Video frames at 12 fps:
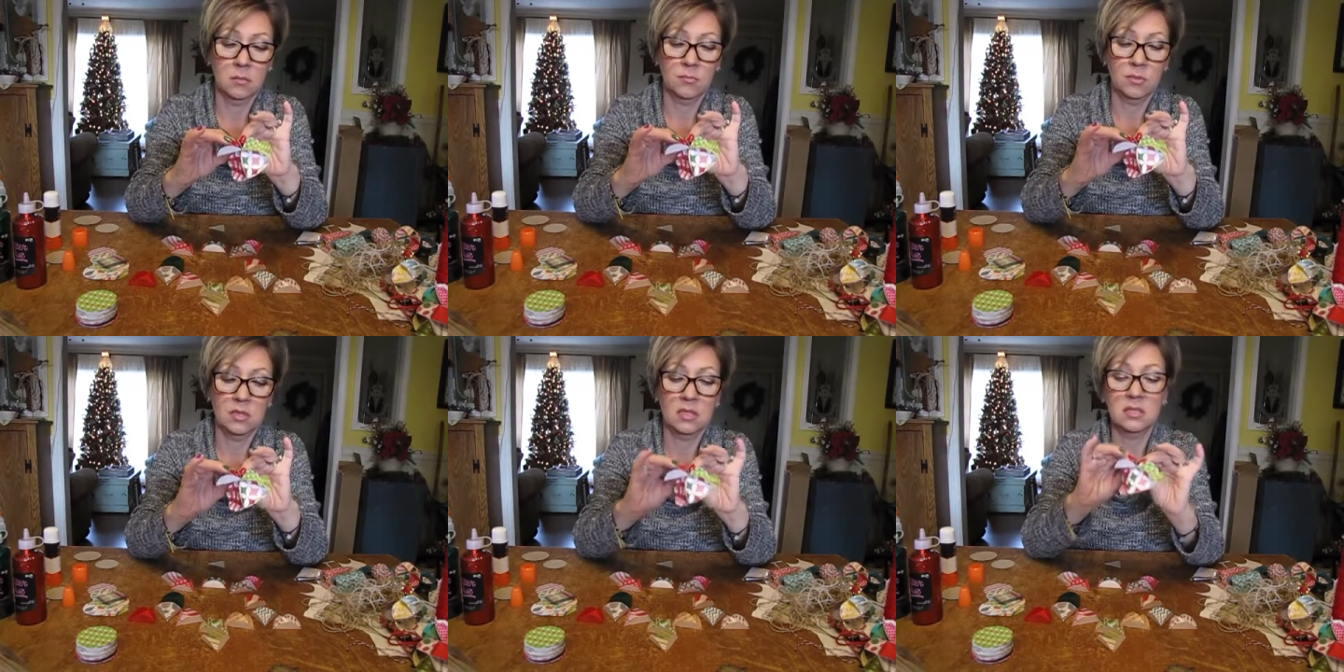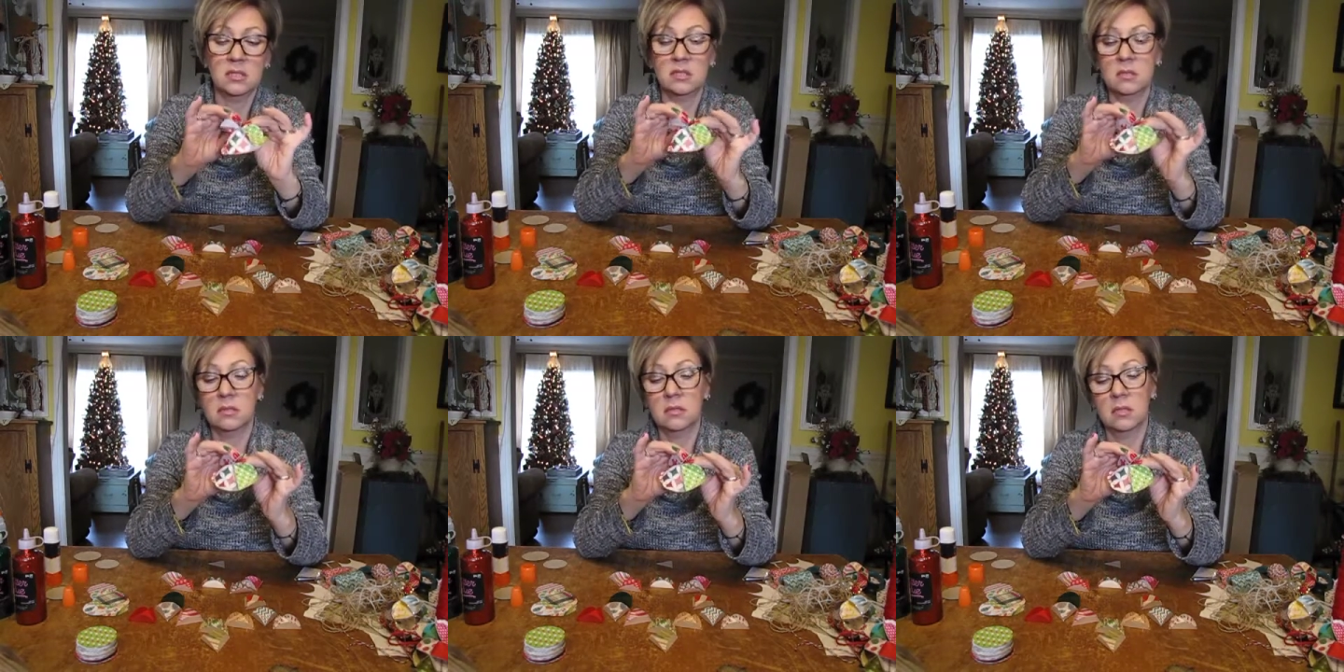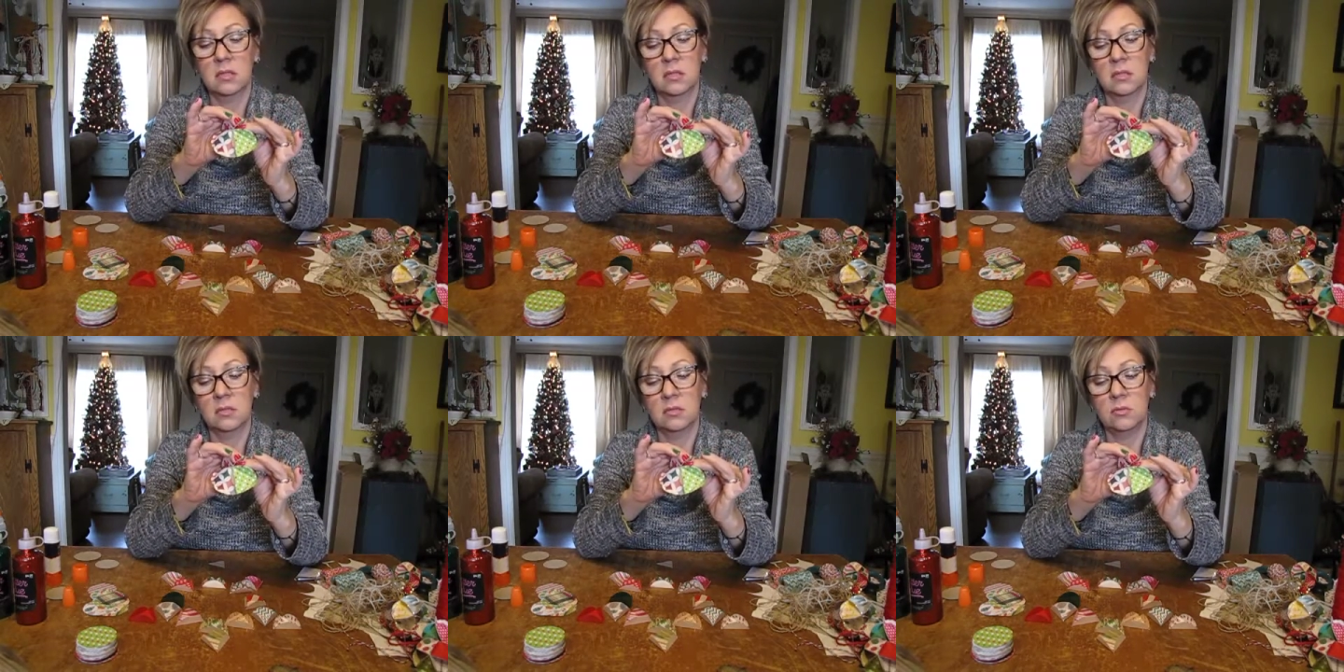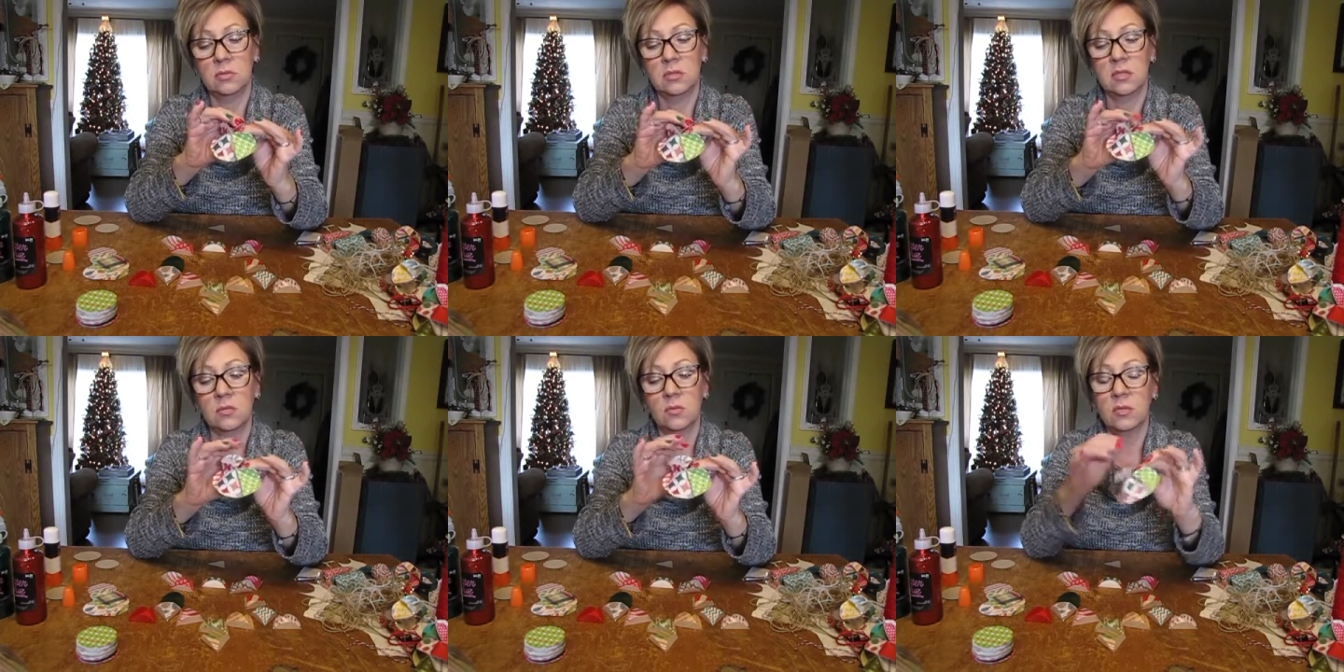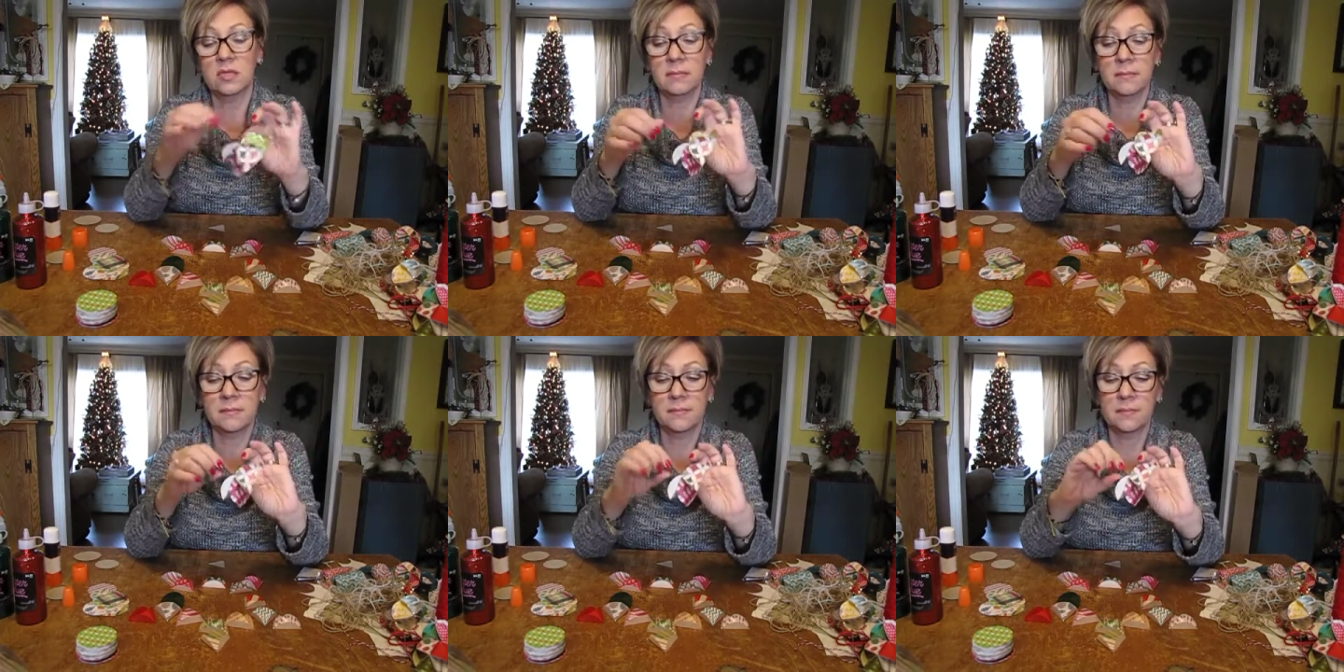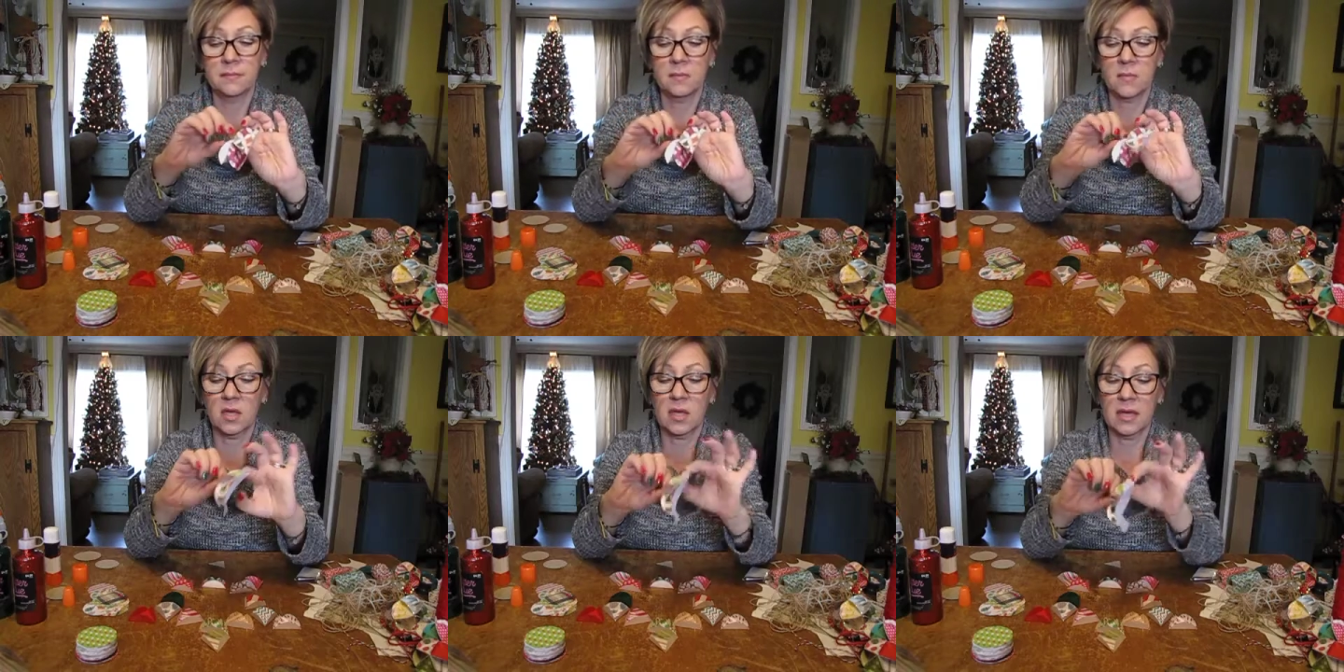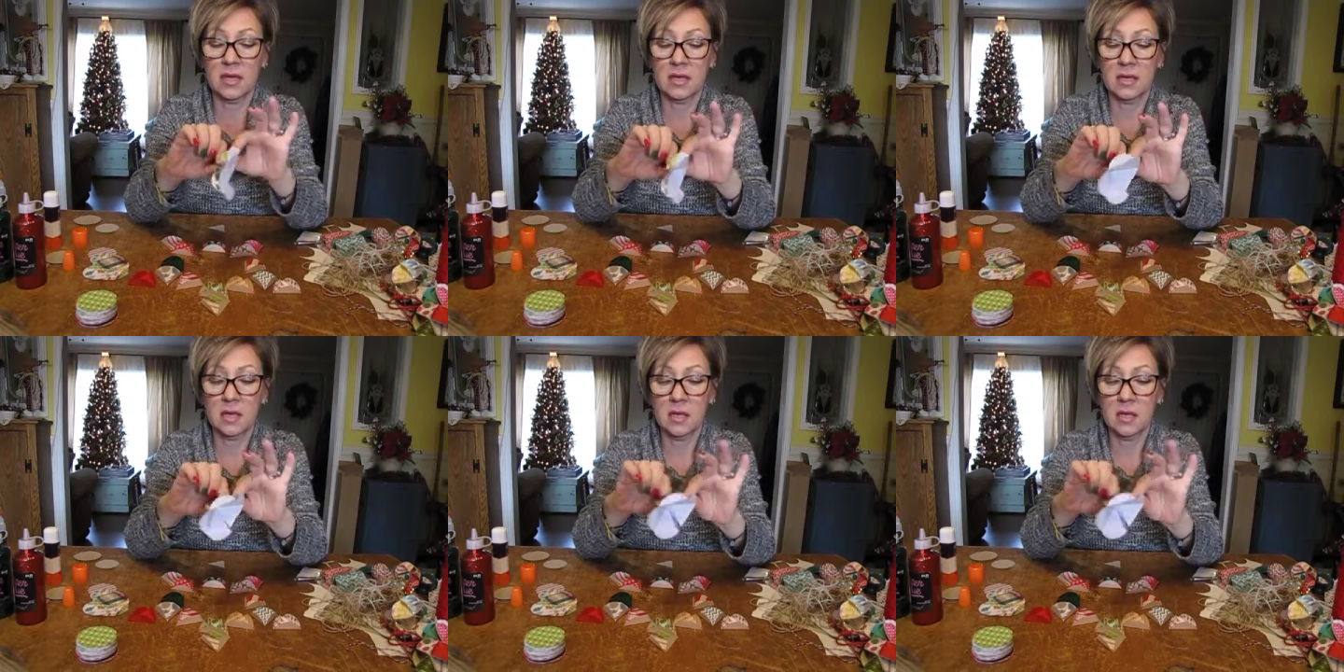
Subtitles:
put the glue stick on, okay,